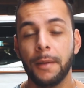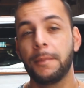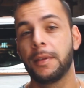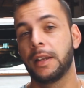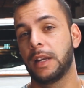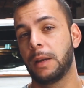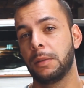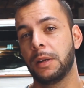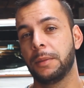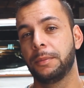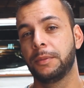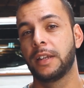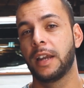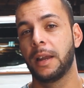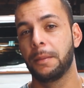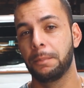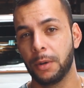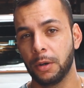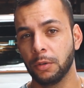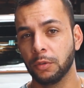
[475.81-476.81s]
and I'm going to try
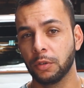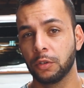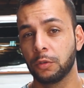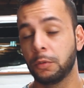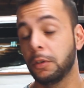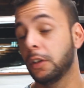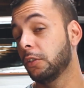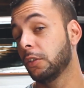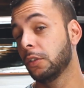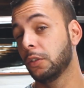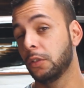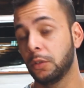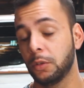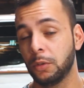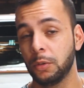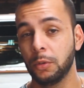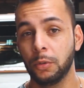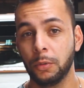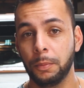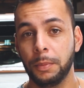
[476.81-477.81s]
and pose those questions
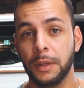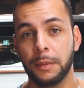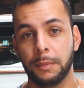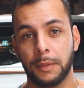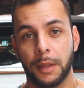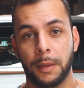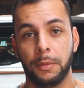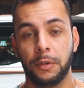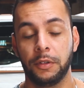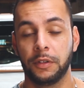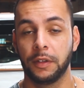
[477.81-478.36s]
to BMW